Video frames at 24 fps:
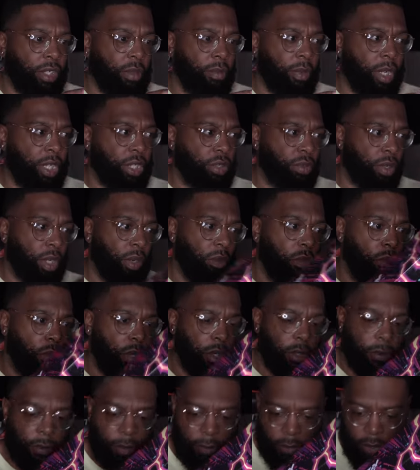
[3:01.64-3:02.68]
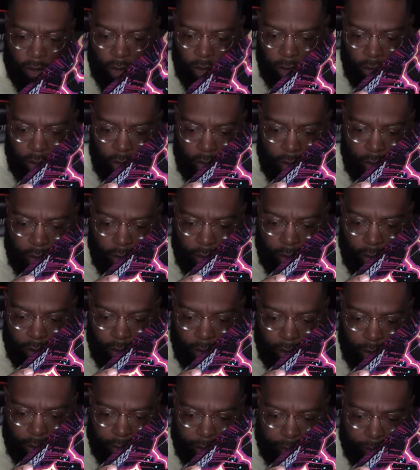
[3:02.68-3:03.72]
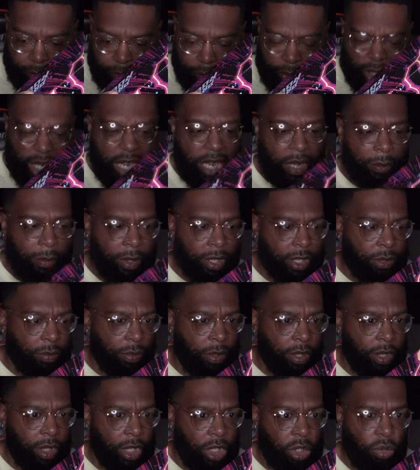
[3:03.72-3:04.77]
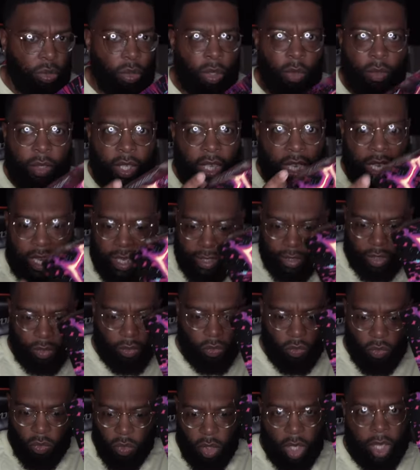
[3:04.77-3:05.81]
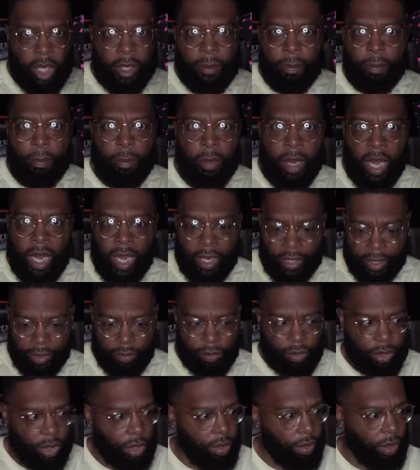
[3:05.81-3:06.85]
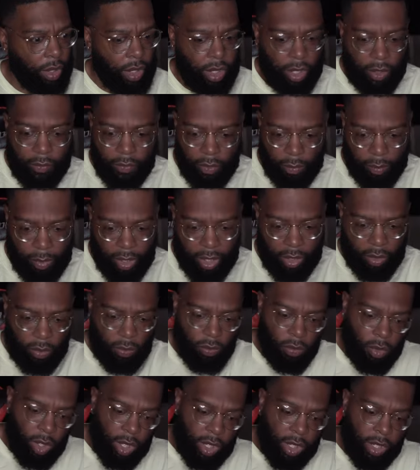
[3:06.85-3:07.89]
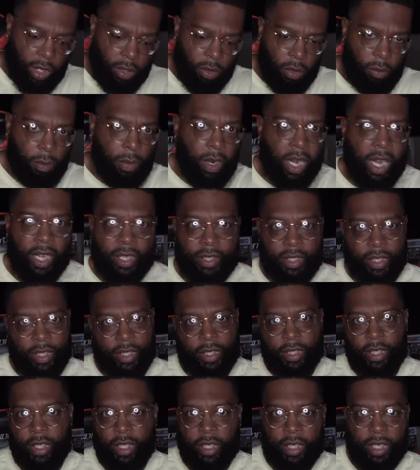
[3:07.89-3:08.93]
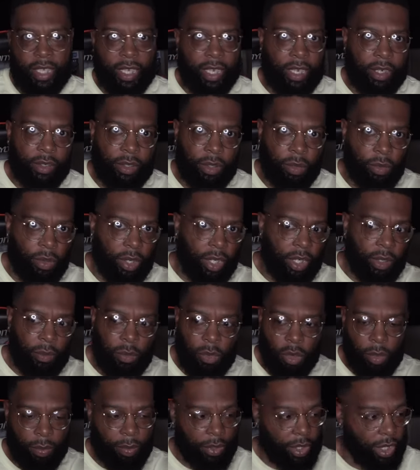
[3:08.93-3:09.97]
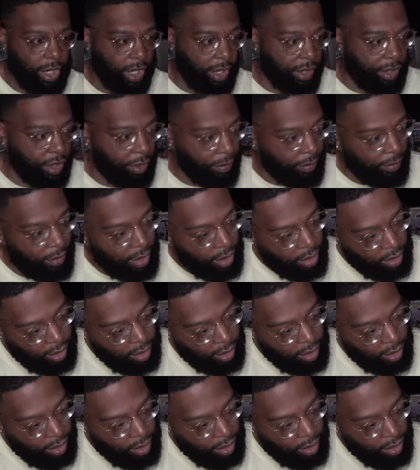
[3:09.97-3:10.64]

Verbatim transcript: to make sure they weren't um, damaged. But this one we had the one box. It was only covered by the one little box. That's it. They didn't do any more protection